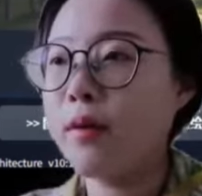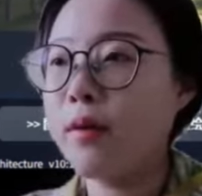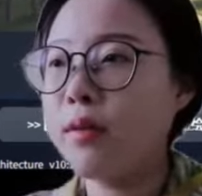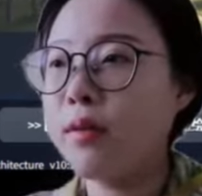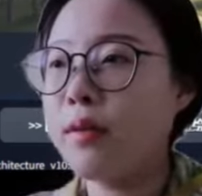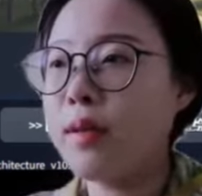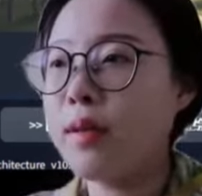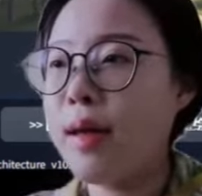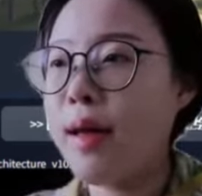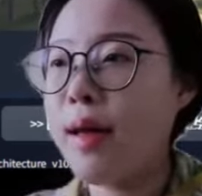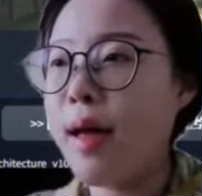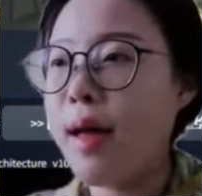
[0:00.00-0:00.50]

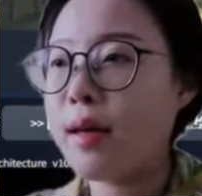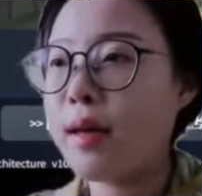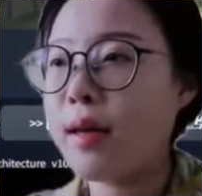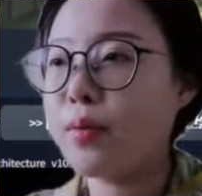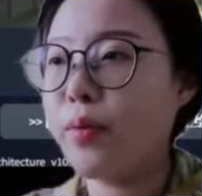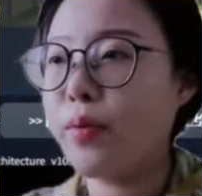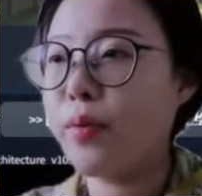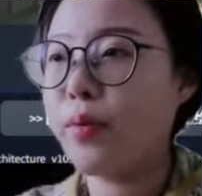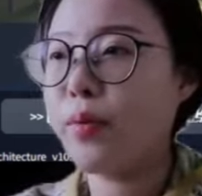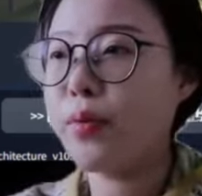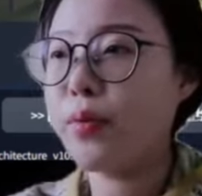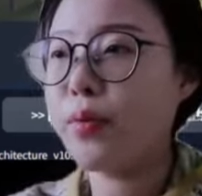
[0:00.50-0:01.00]

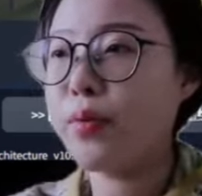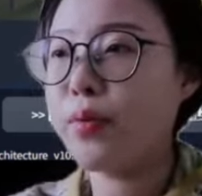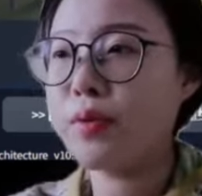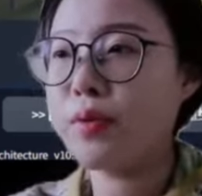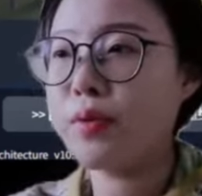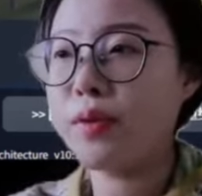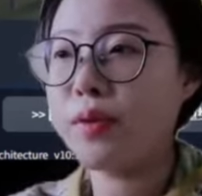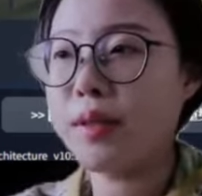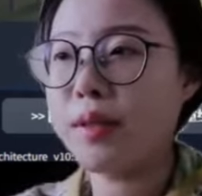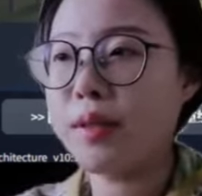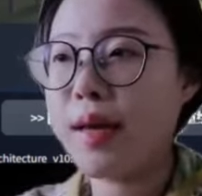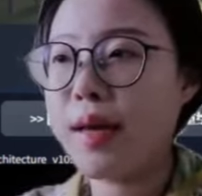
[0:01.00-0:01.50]
non-expert
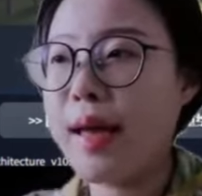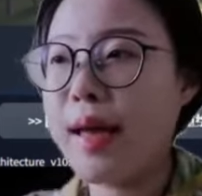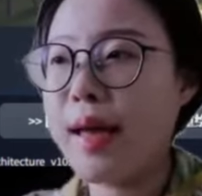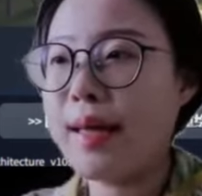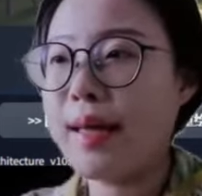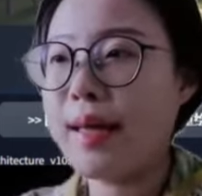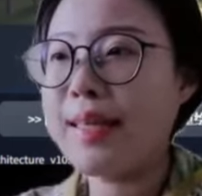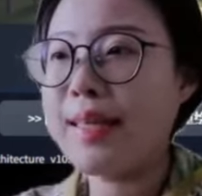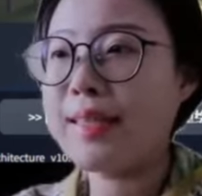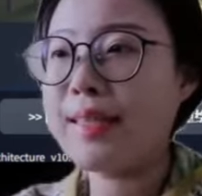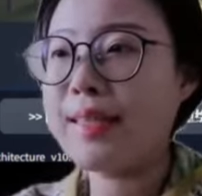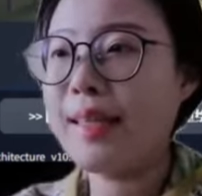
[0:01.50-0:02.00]
users can
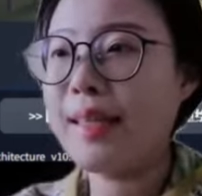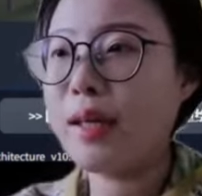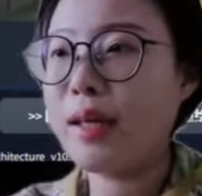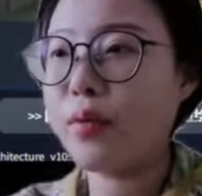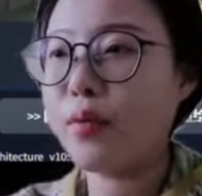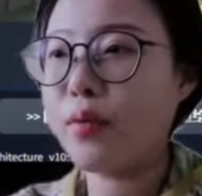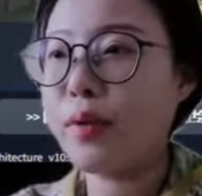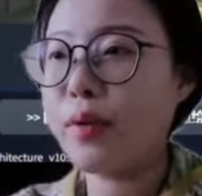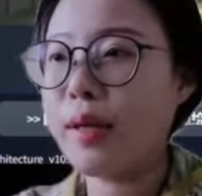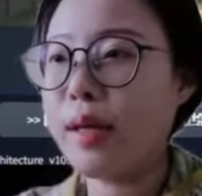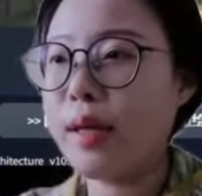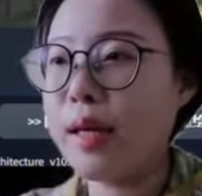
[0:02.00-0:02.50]
easily
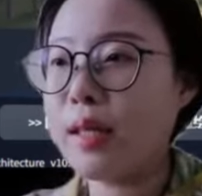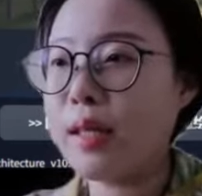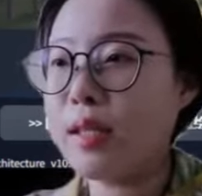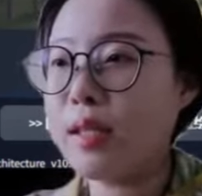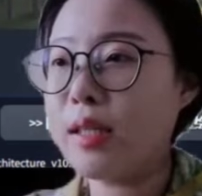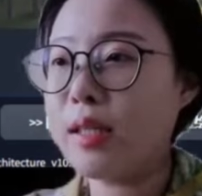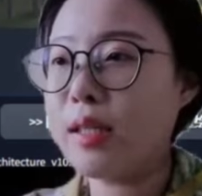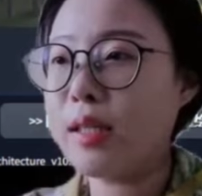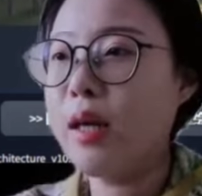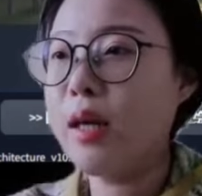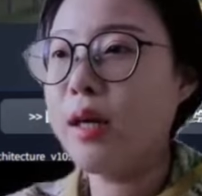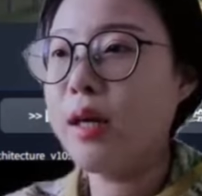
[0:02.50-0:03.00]
create
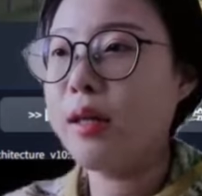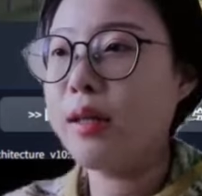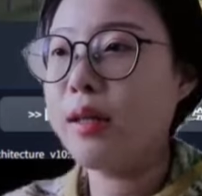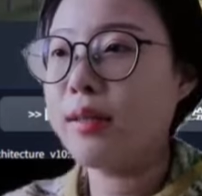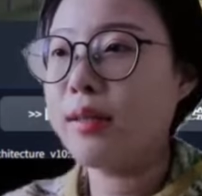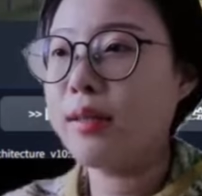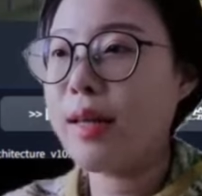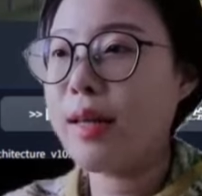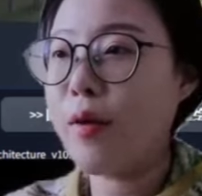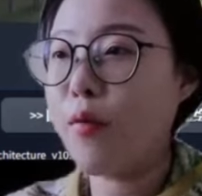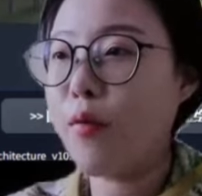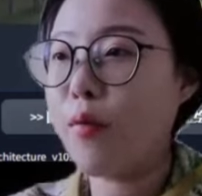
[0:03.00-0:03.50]
a
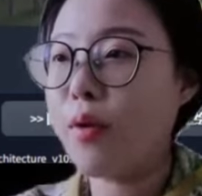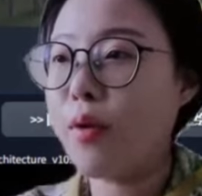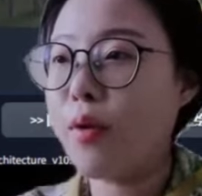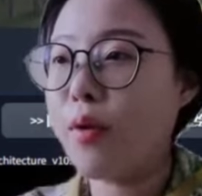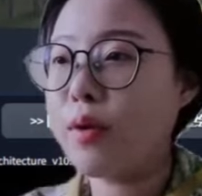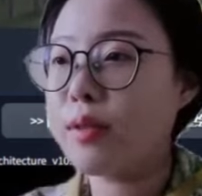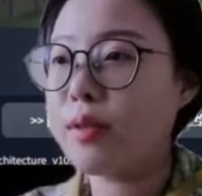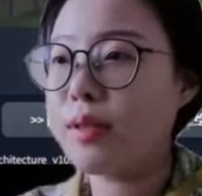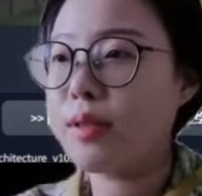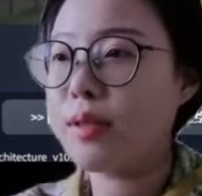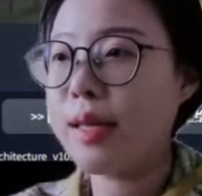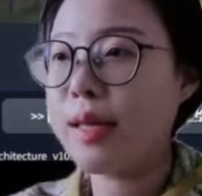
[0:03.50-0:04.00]

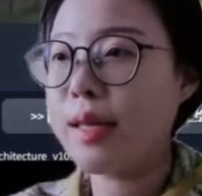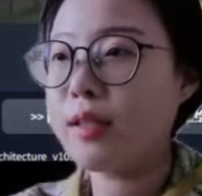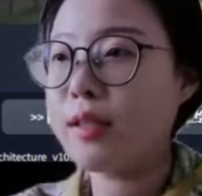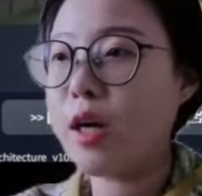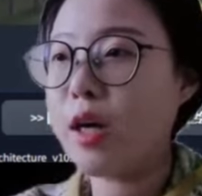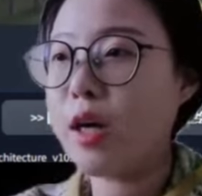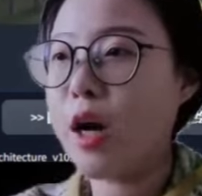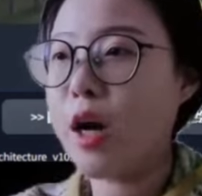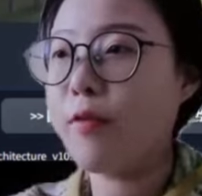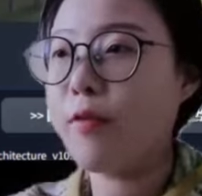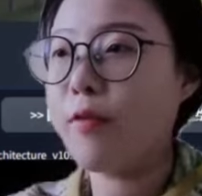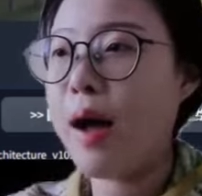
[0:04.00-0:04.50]
diverse set
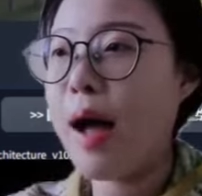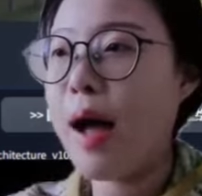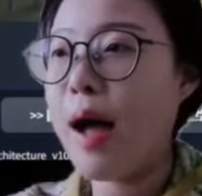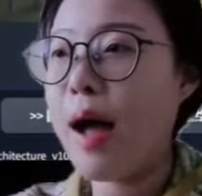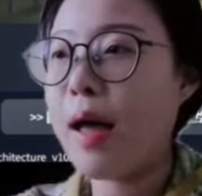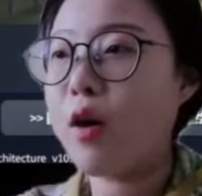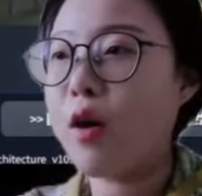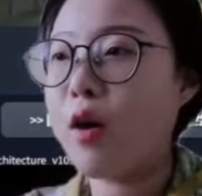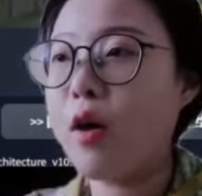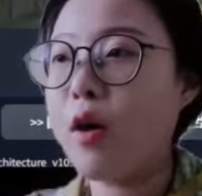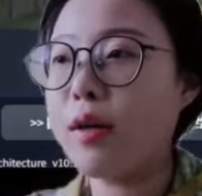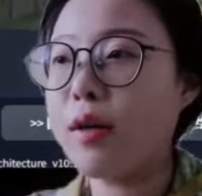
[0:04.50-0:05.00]
of
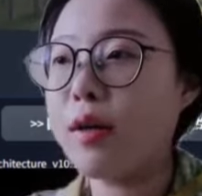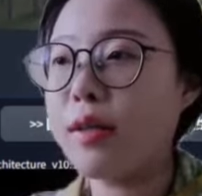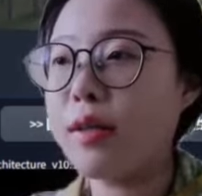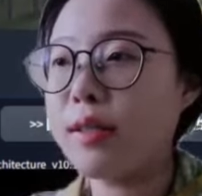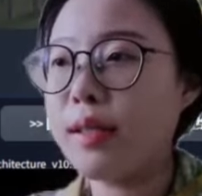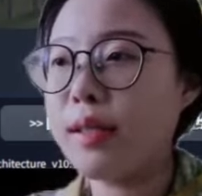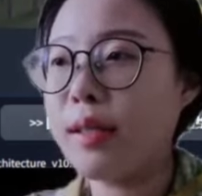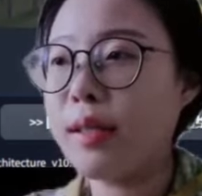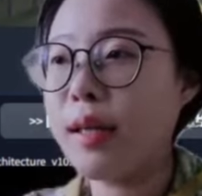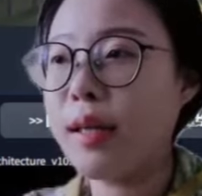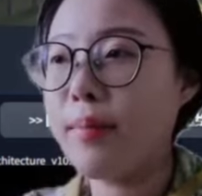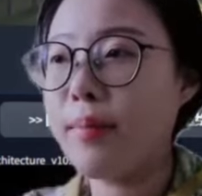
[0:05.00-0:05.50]

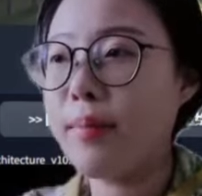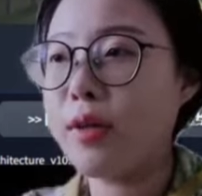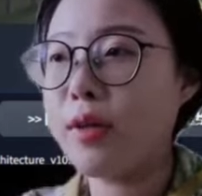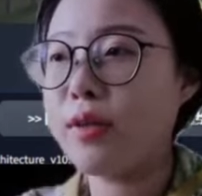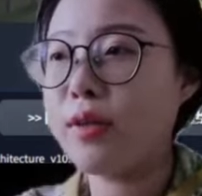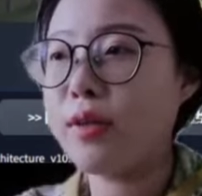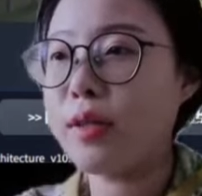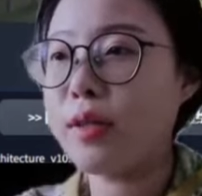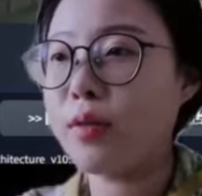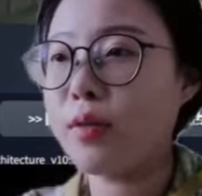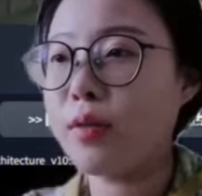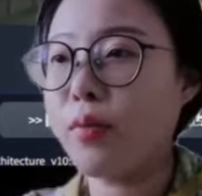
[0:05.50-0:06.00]
high-quality
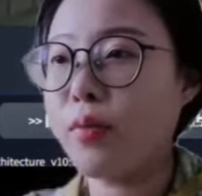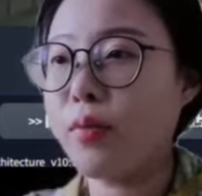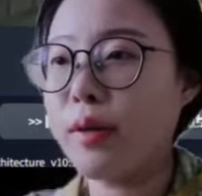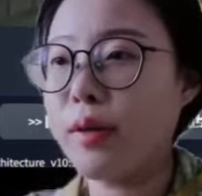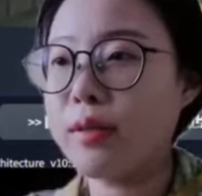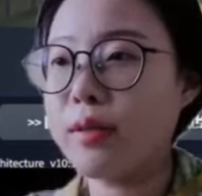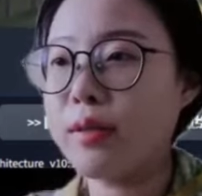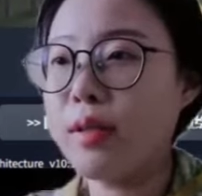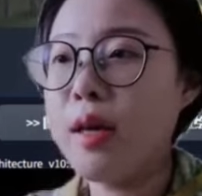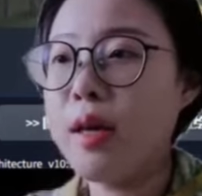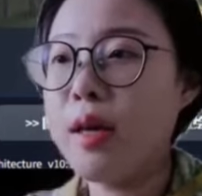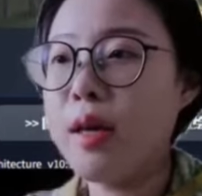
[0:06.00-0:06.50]
images
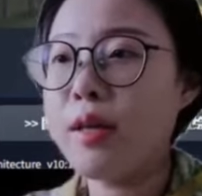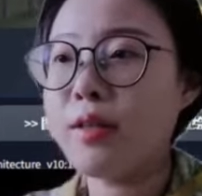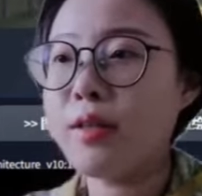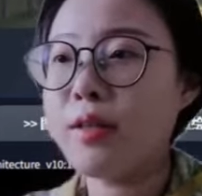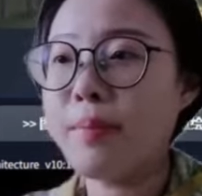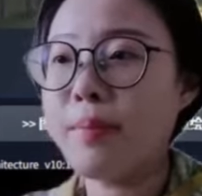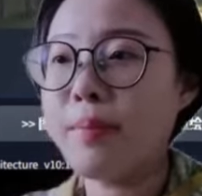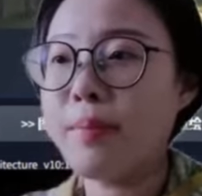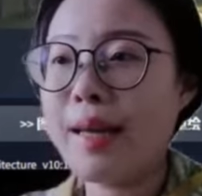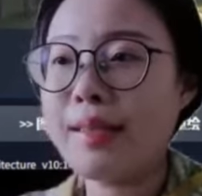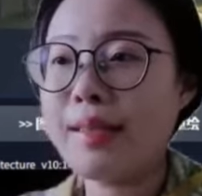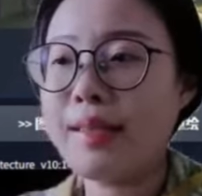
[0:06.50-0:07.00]
with
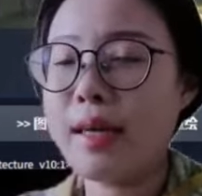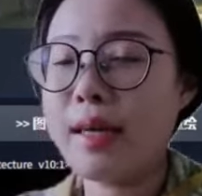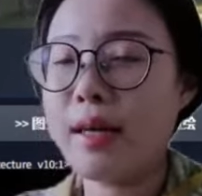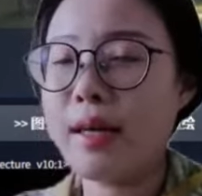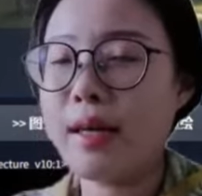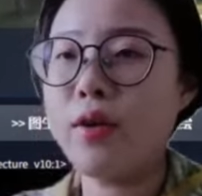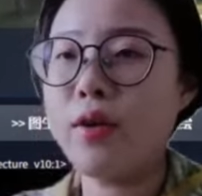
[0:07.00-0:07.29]
thematic